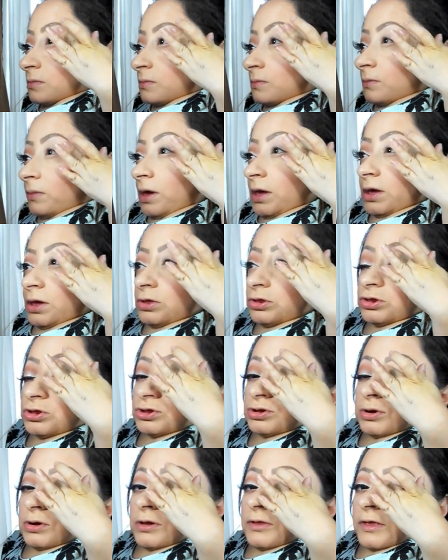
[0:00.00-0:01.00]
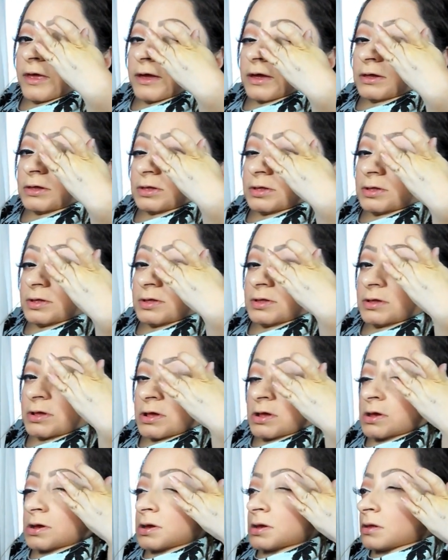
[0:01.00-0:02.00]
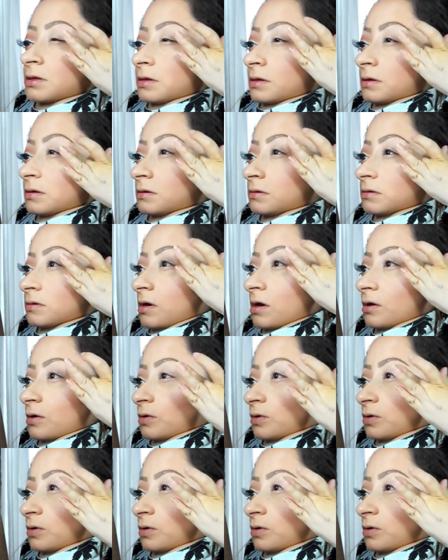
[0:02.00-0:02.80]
making sure that it's not,